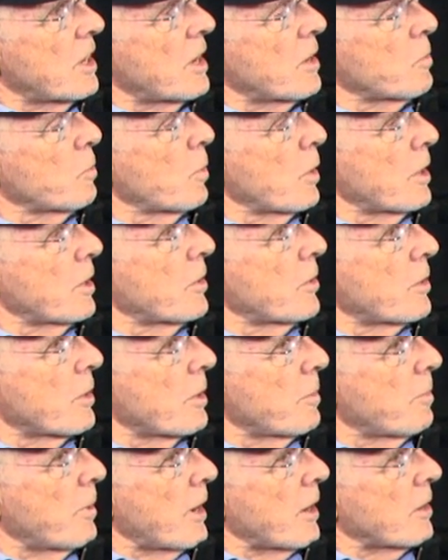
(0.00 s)
and wonder
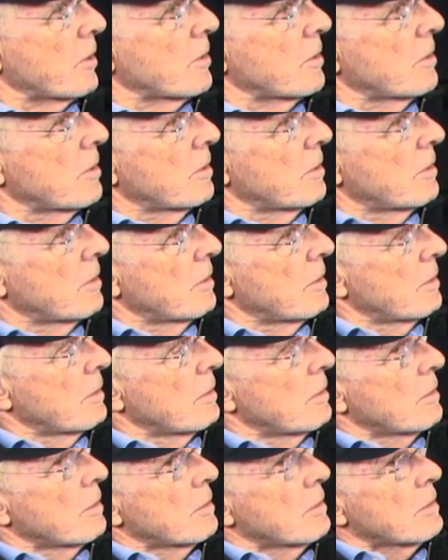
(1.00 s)
about.
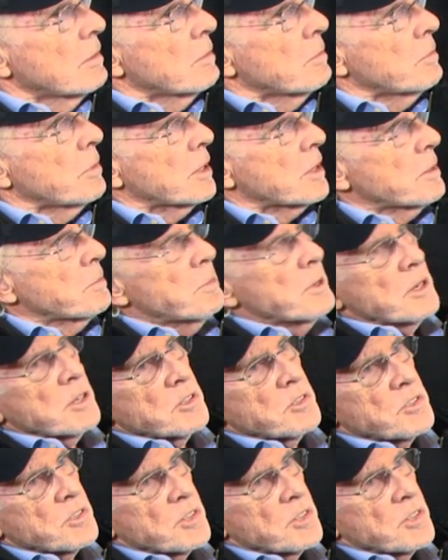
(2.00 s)
But the biggest